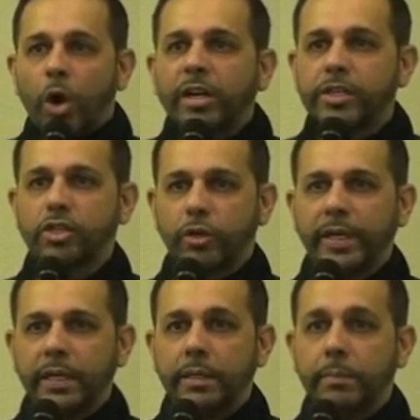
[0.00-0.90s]

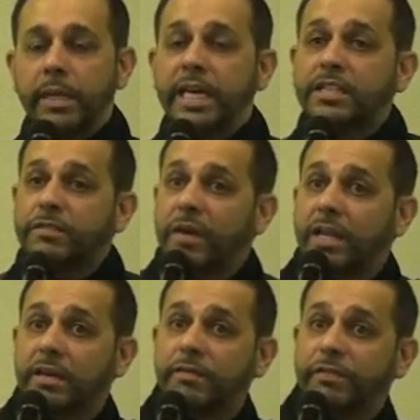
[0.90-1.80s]
orchestrated, his
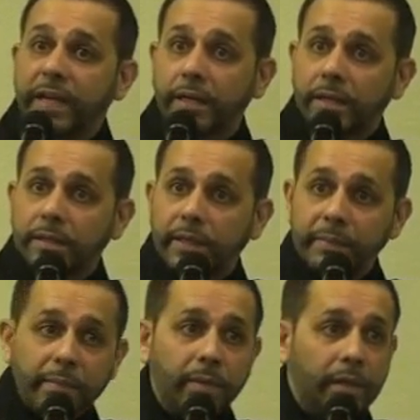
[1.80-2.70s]
father failed.
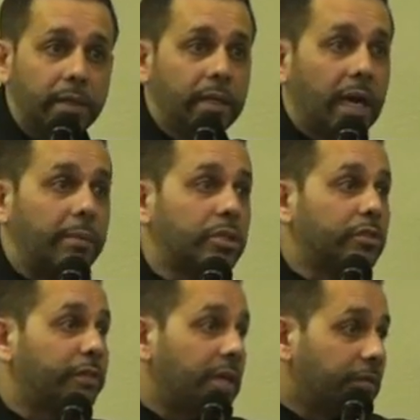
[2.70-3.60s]
Remember, Abu
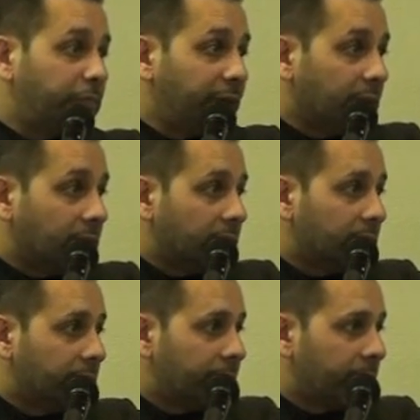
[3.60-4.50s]
Sufyan failed.
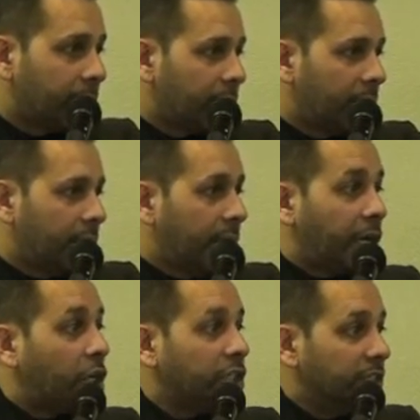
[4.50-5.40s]

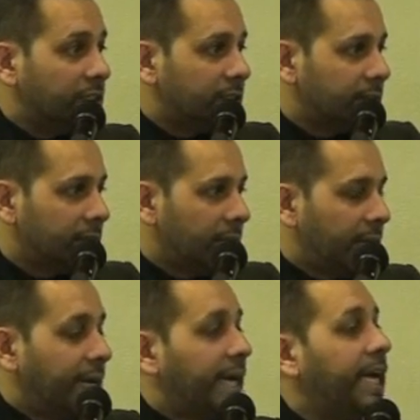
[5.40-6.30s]
He couldn't.
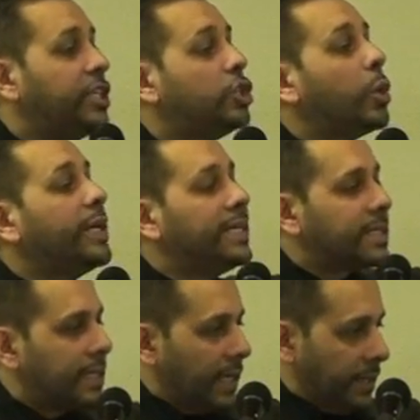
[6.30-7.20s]
He joined
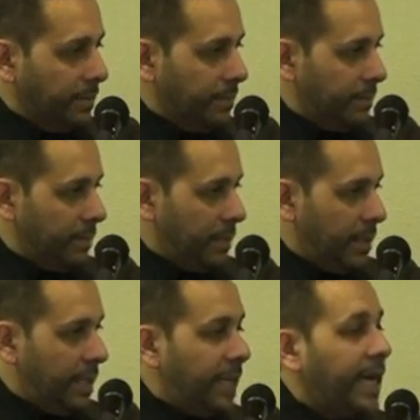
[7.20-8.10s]
Islam.
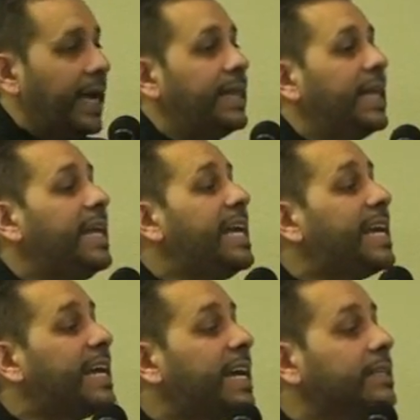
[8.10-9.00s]
And then
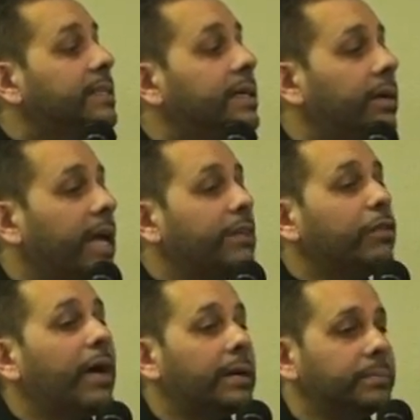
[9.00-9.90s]
he kicked the
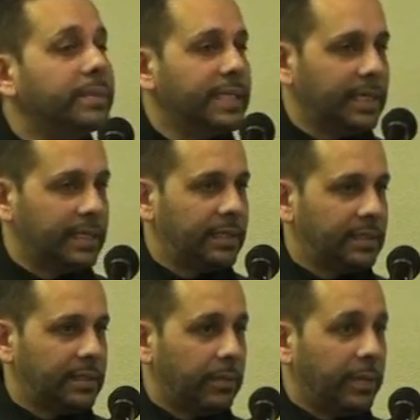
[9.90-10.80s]
grave of Hamza
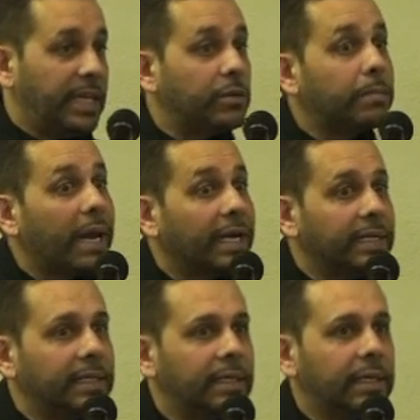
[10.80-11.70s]
when he was
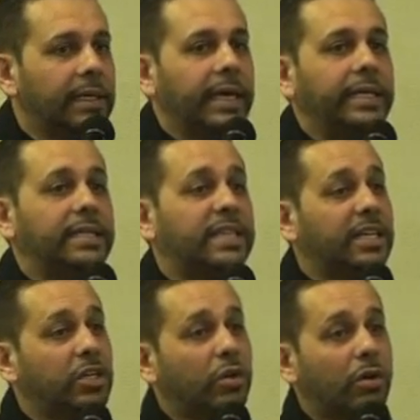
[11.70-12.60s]
blind. And he
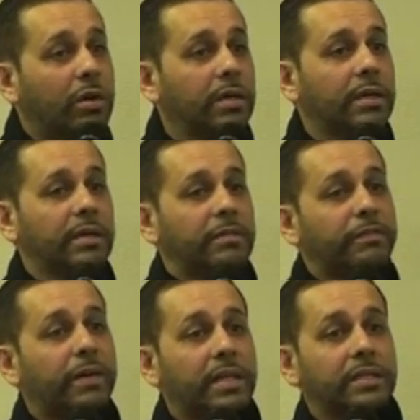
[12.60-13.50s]
said, your
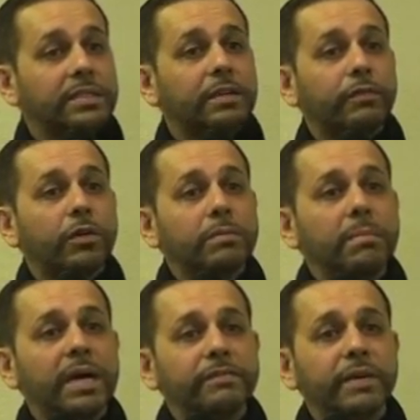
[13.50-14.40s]
fathers that fought
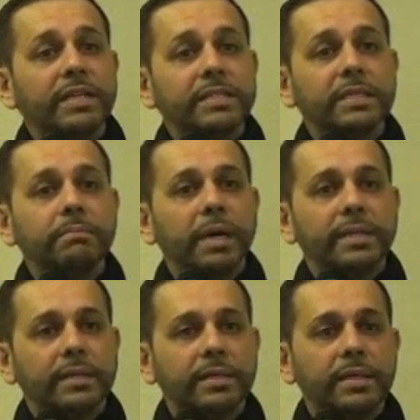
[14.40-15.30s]
my fathers in
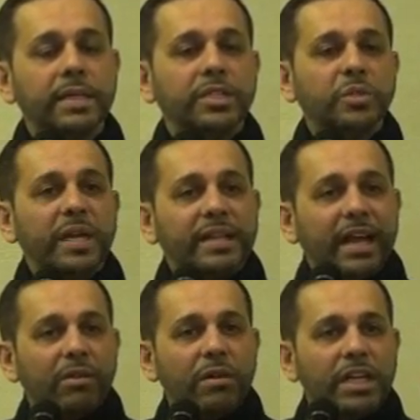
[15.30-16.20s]
Badr, today
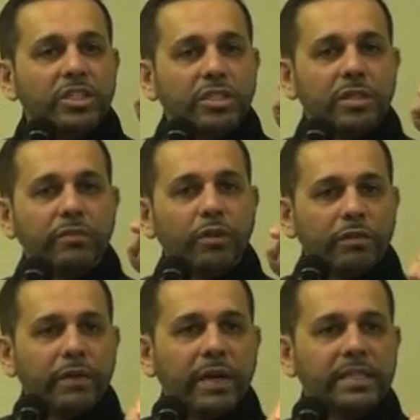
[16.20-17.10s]
that religion of
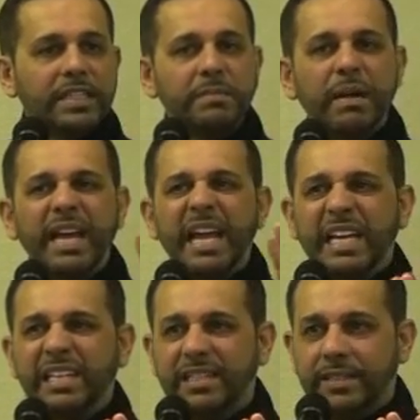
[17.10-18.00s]
your fathers is in my
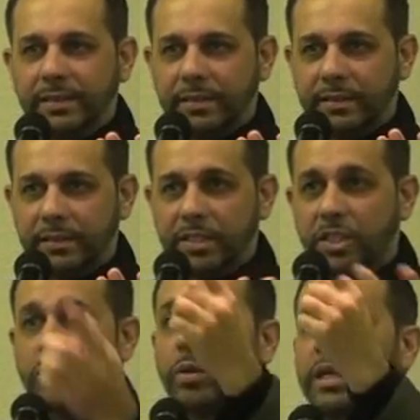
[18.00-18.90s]
hand.
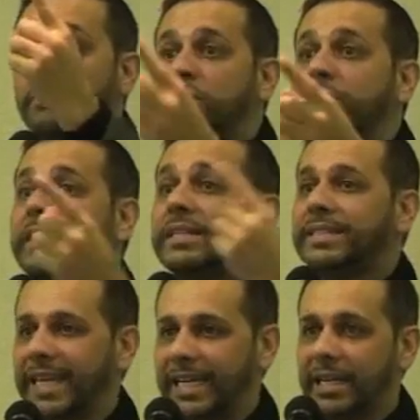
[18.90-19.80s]
This is what Abu Sufyan
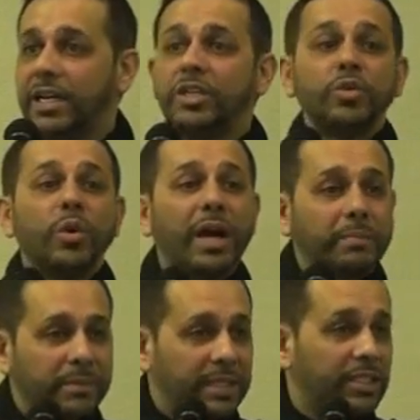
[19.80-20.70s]
said to
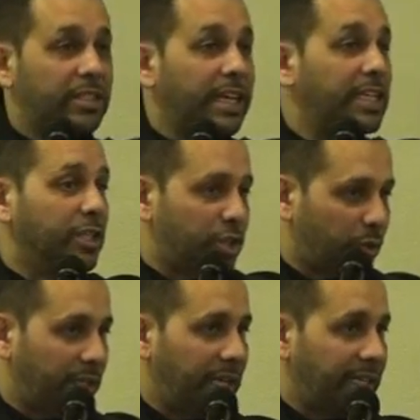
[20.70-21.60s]
Hamza, Sayyid
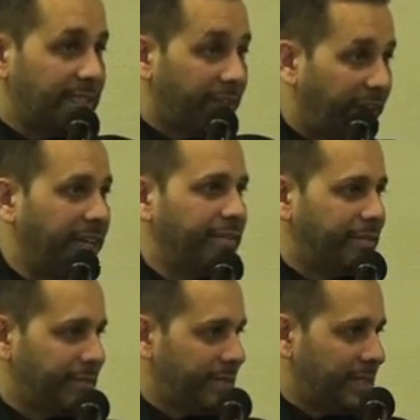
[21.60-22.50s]
al-Shuhada's
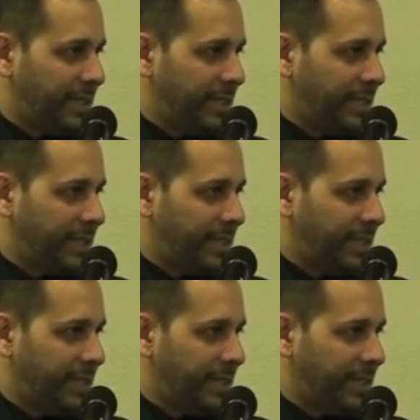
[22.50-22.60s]
grave.